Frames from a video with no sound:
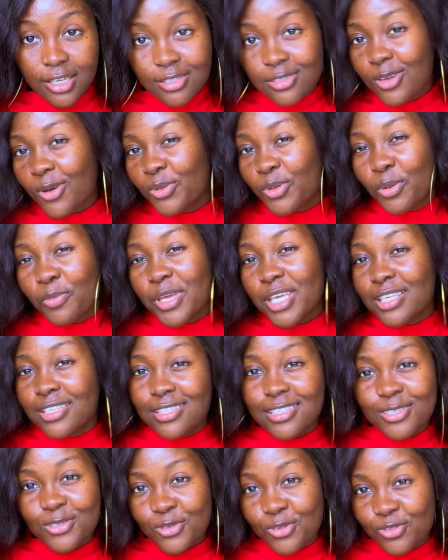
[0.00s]
So I'll not make it
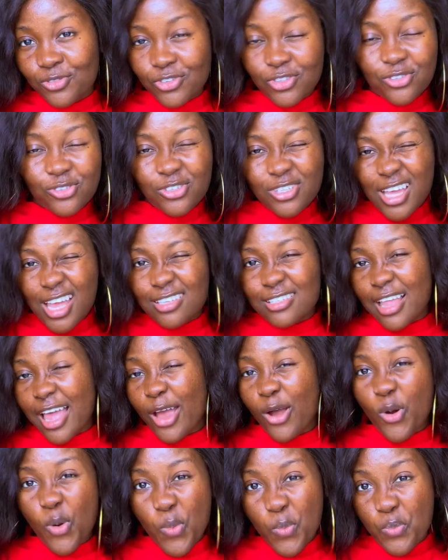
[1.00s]
600. So that's like
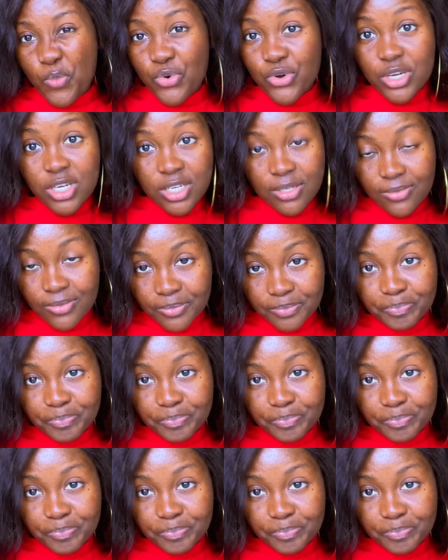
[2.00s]
combo deal.